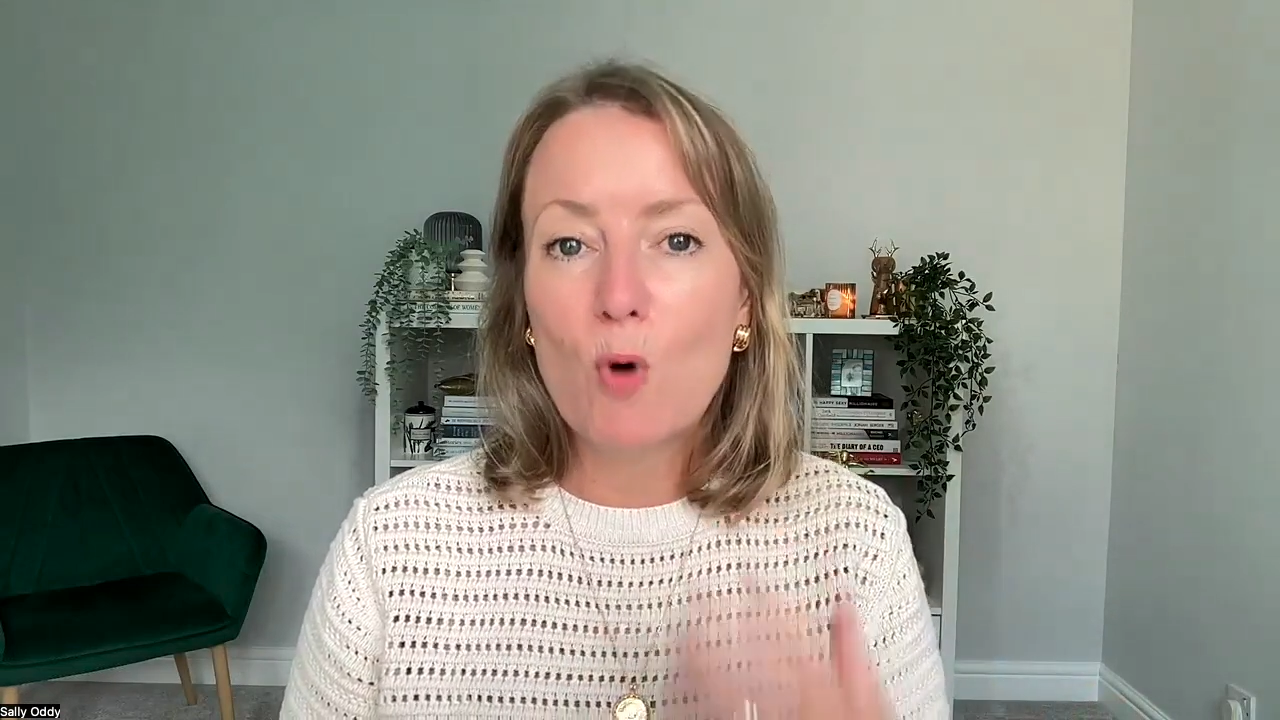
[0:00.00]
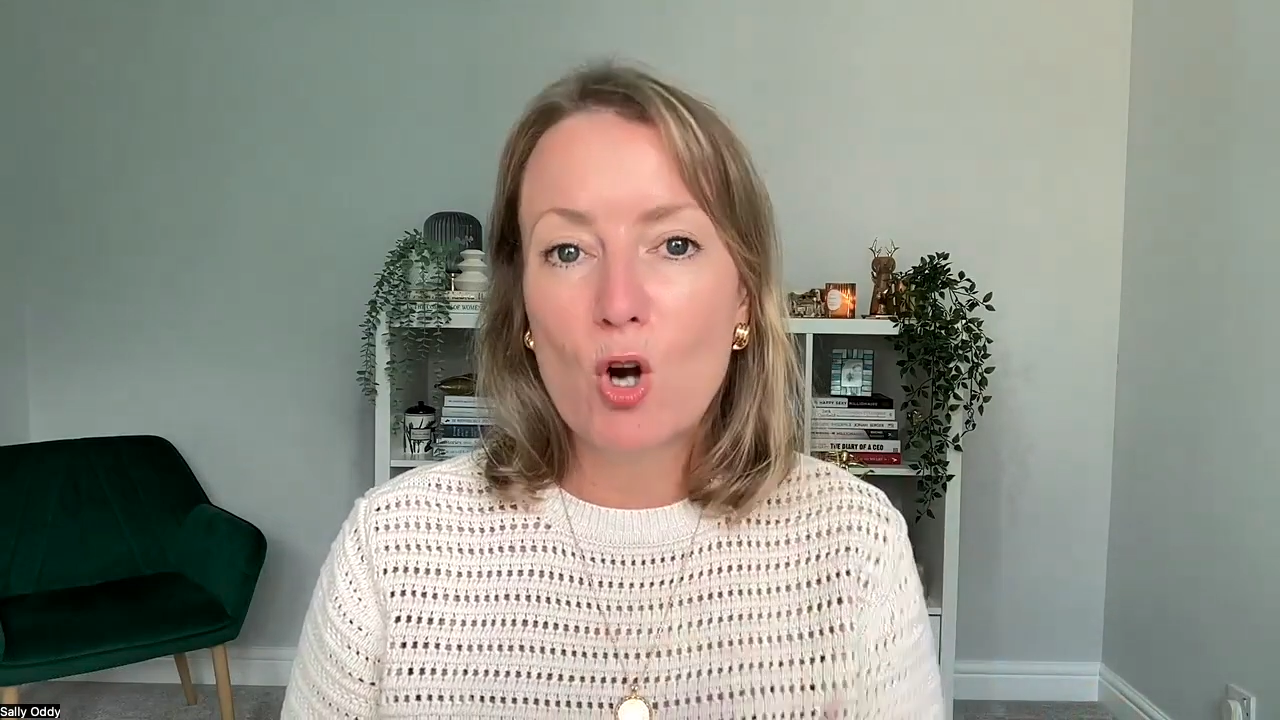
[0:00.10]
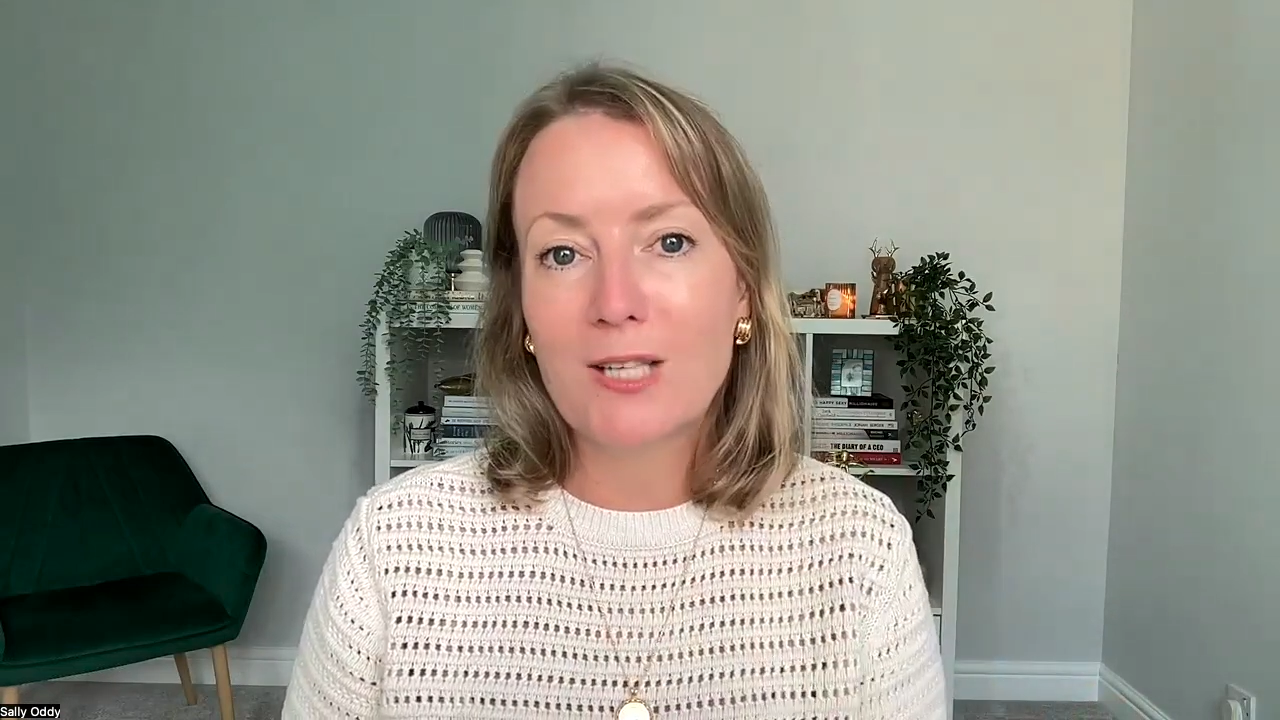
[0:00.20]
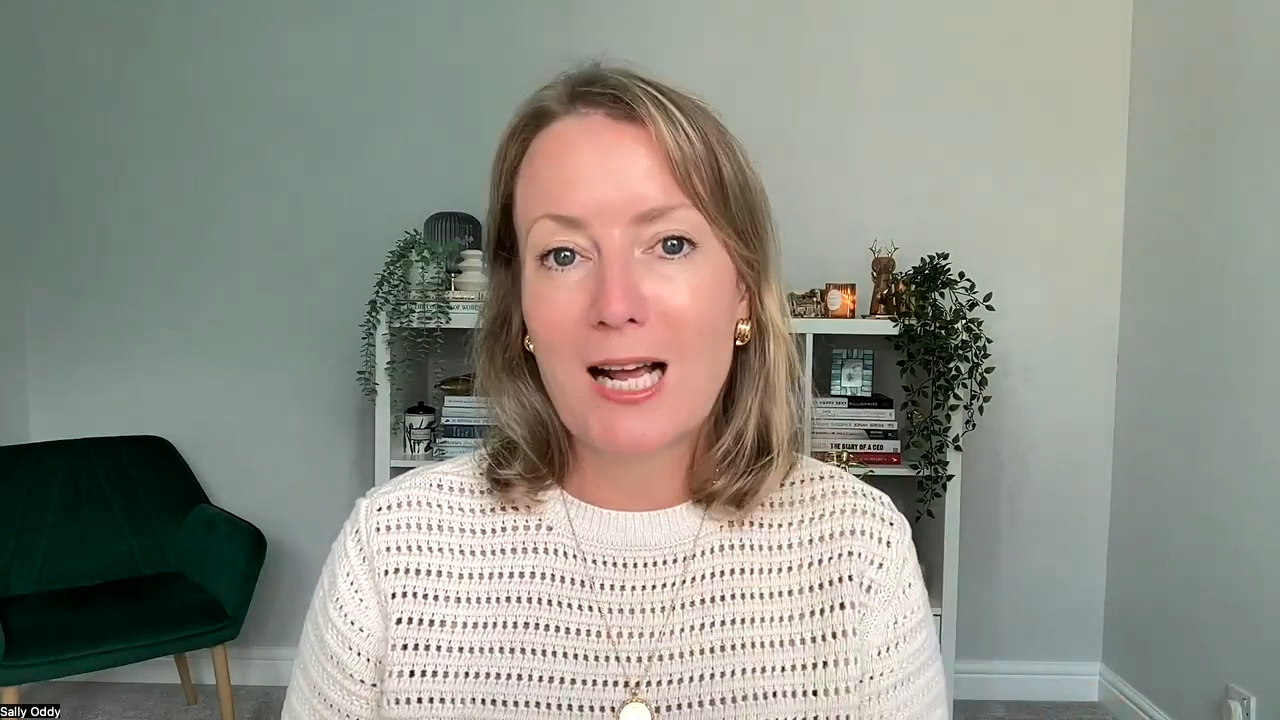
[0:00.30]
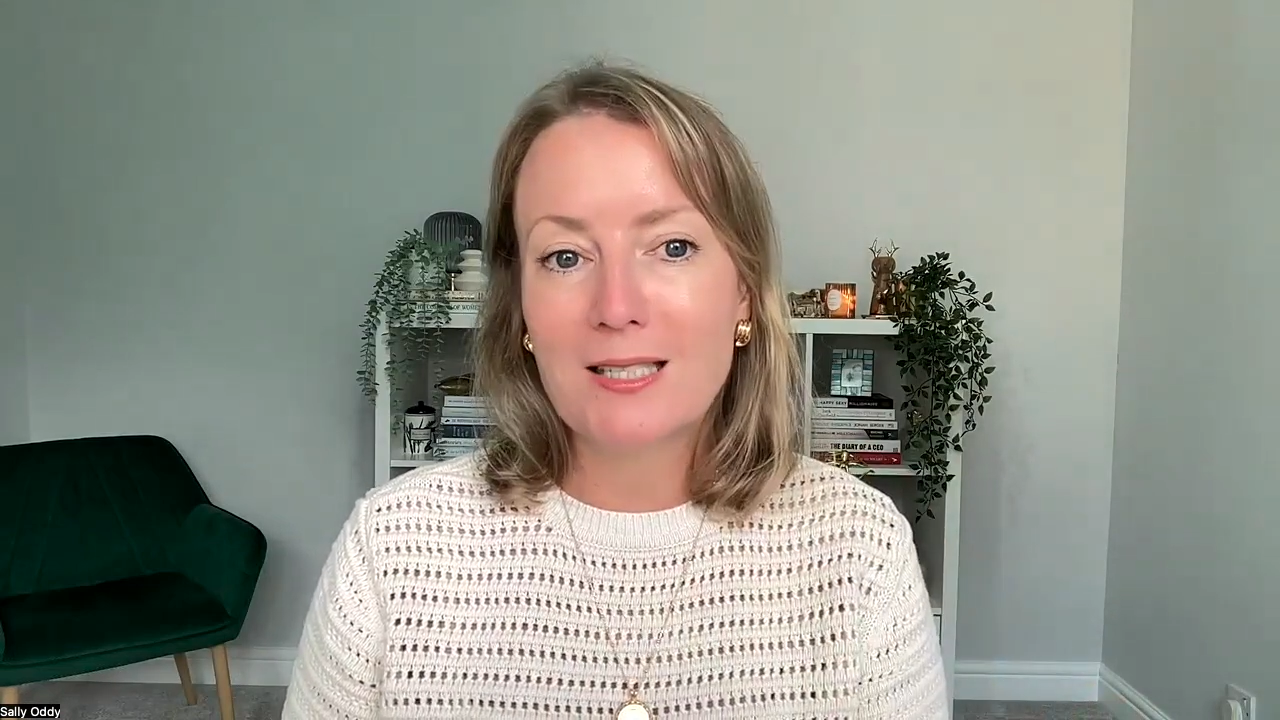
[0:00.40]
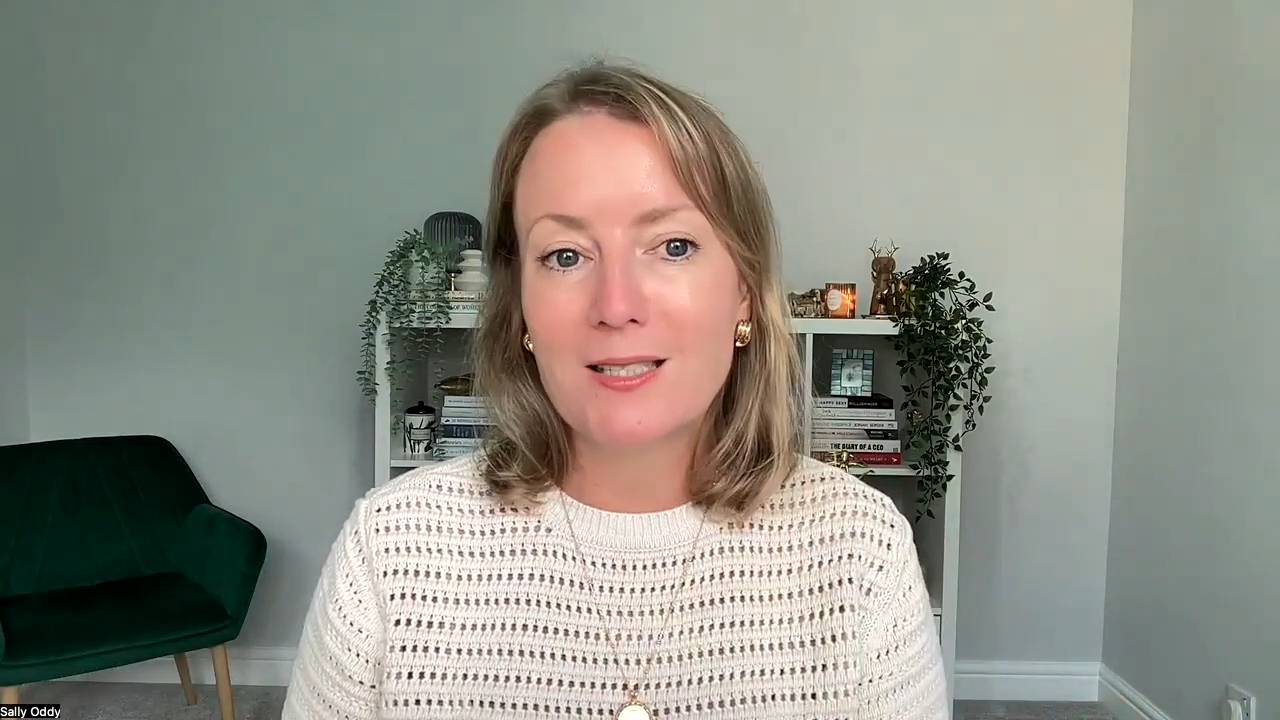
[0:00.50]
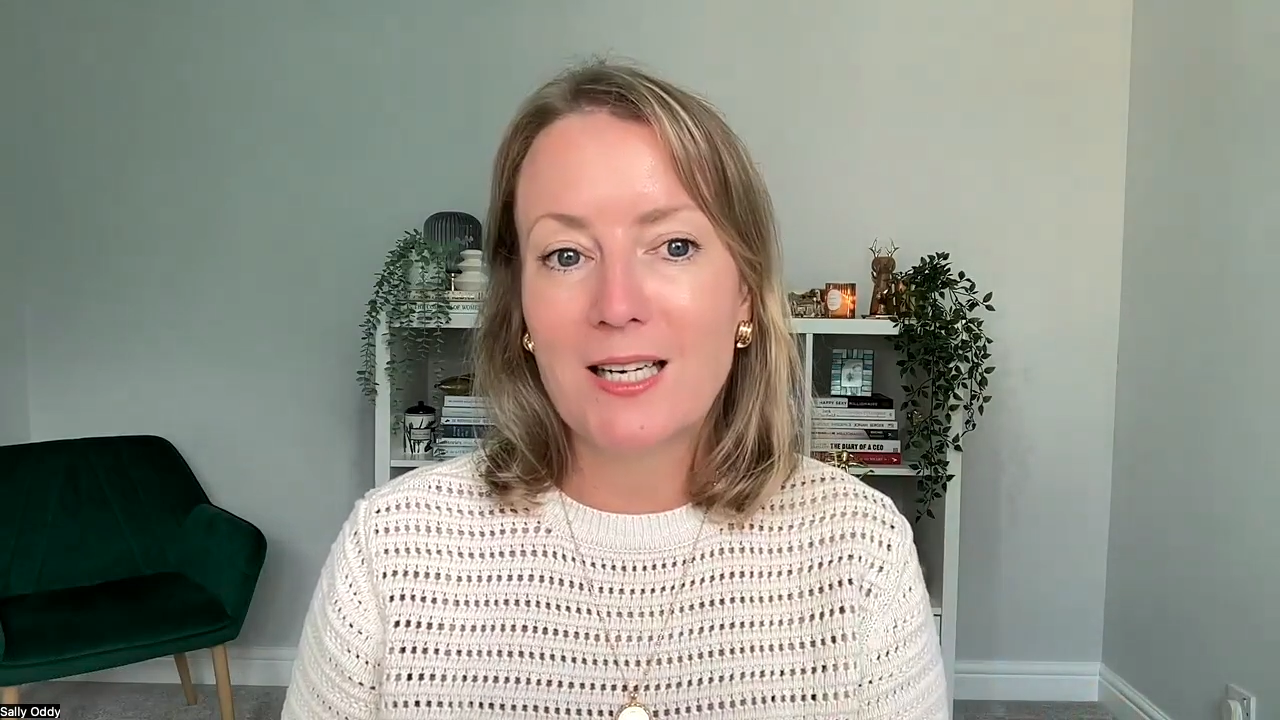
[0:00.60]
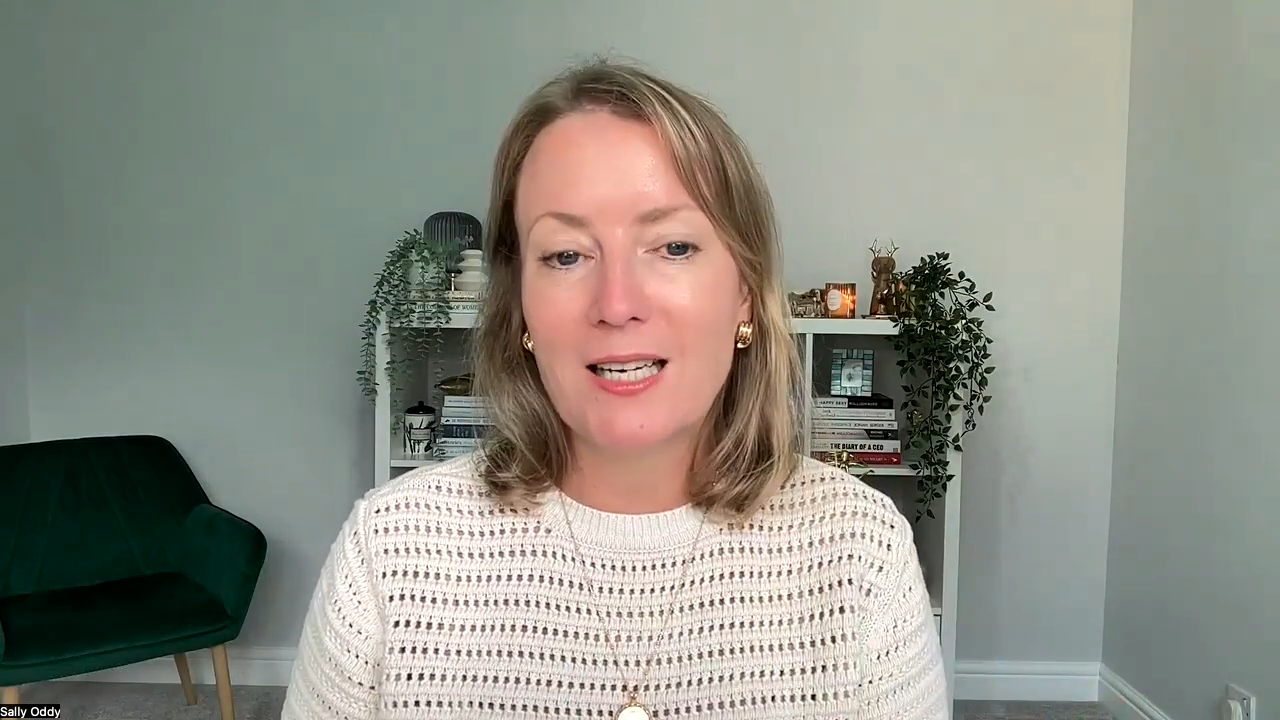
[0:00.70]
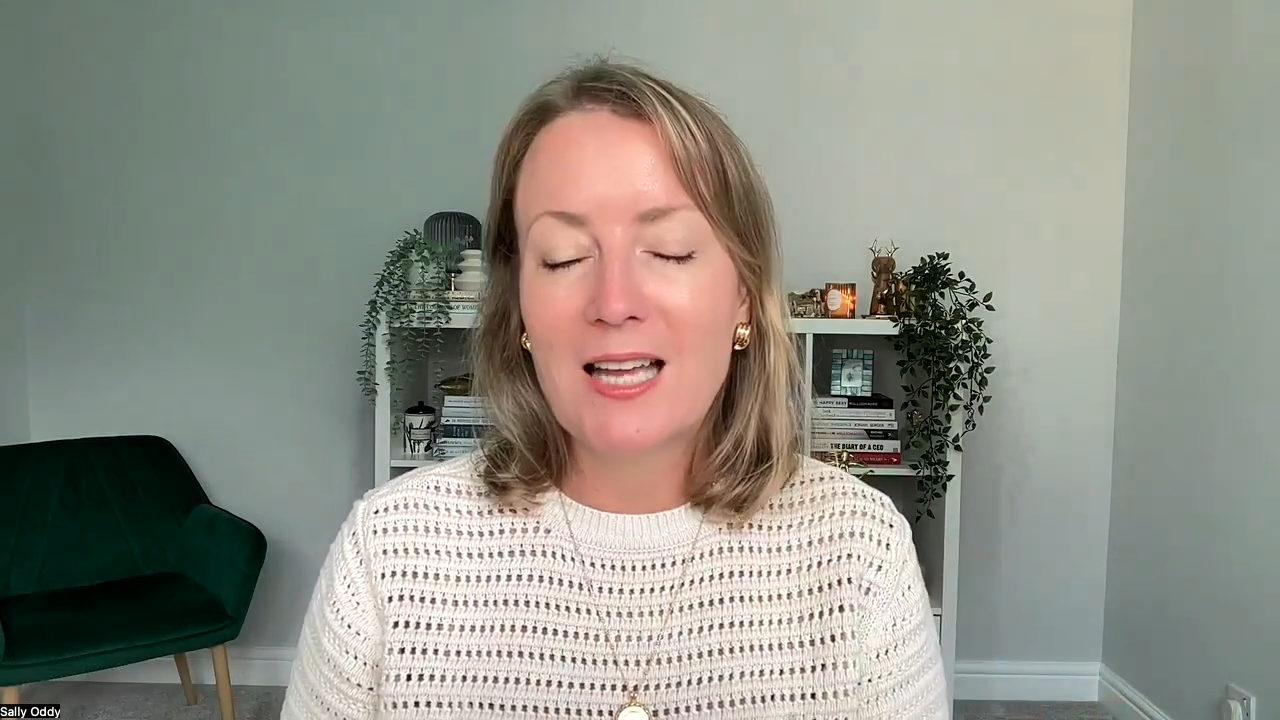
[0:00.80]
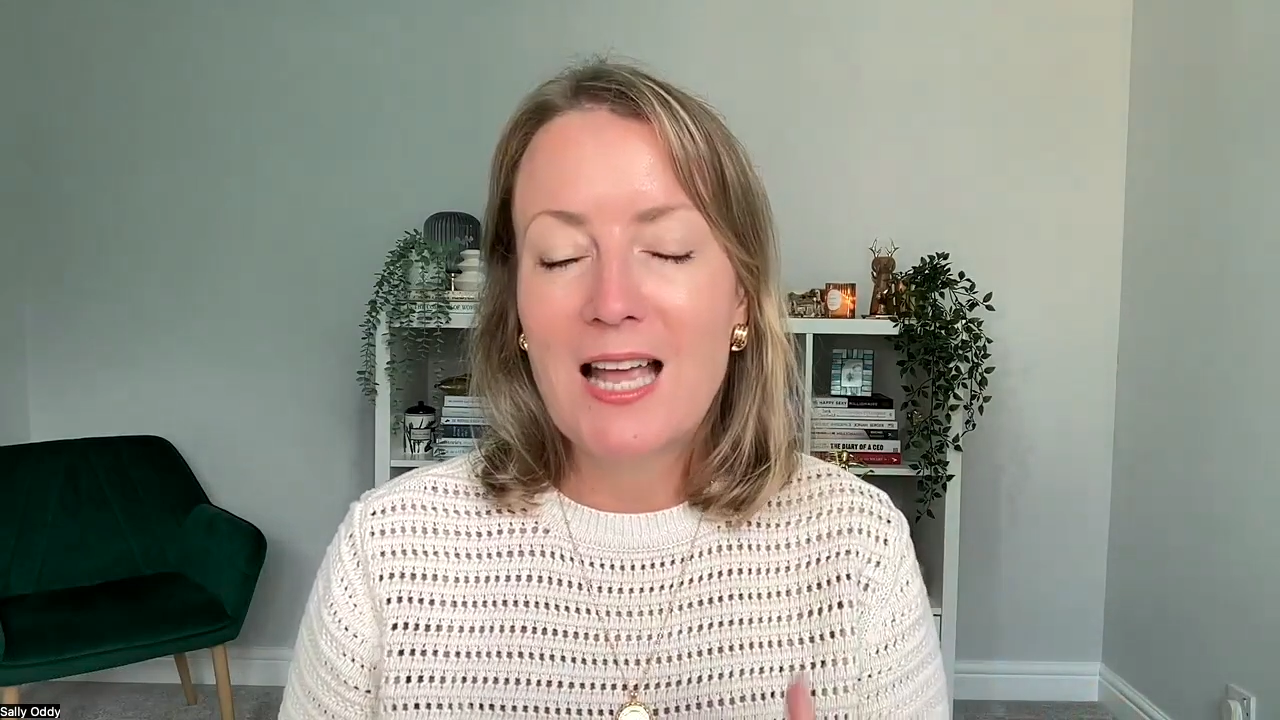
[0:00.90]

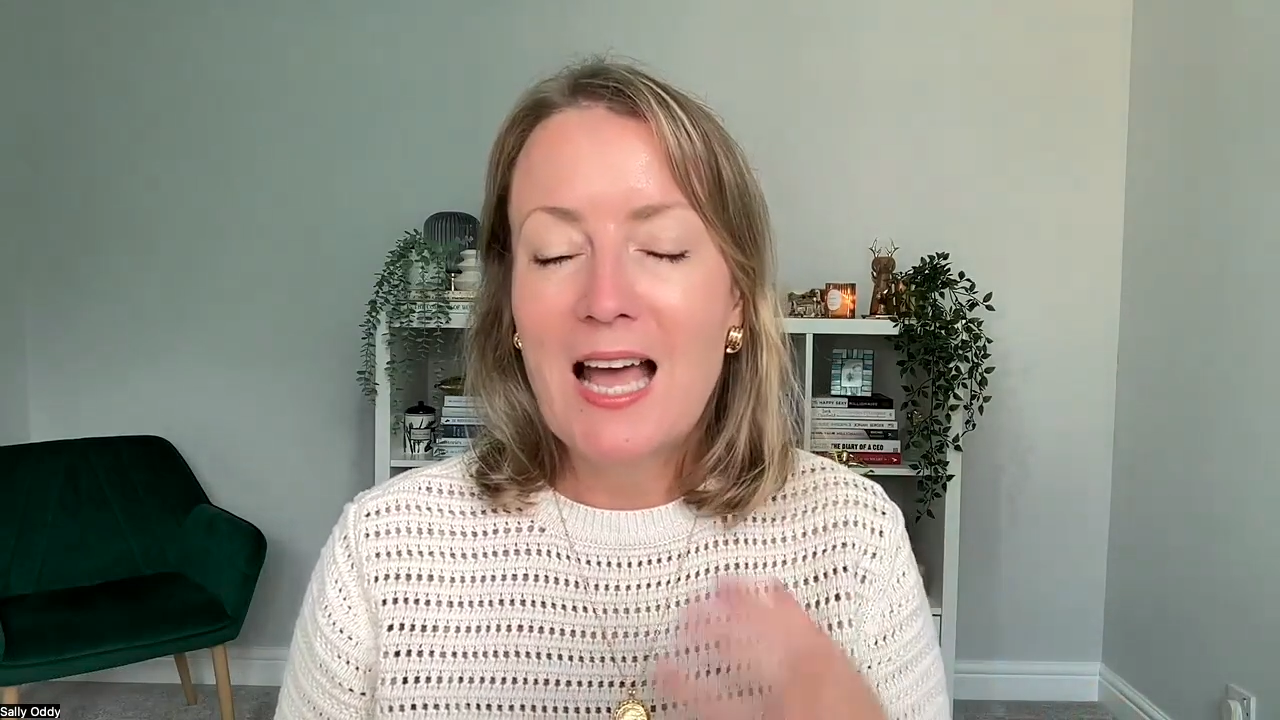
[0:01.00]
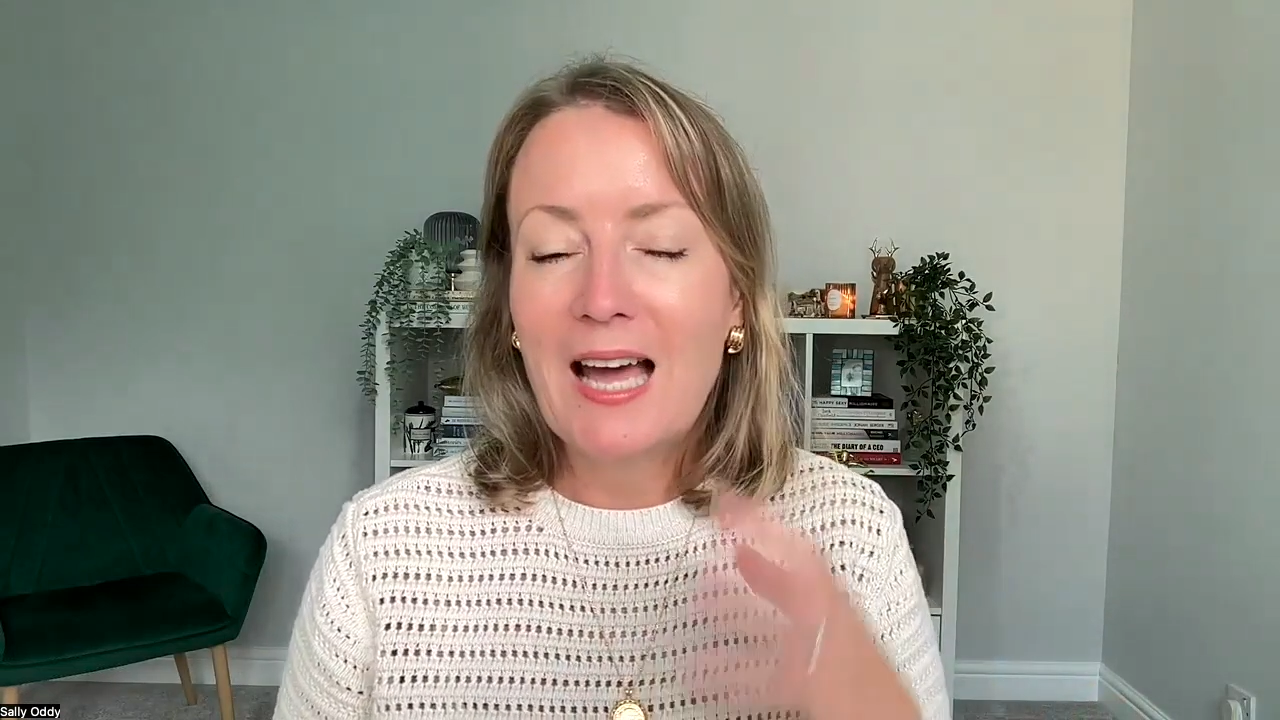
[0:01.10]
podcasting.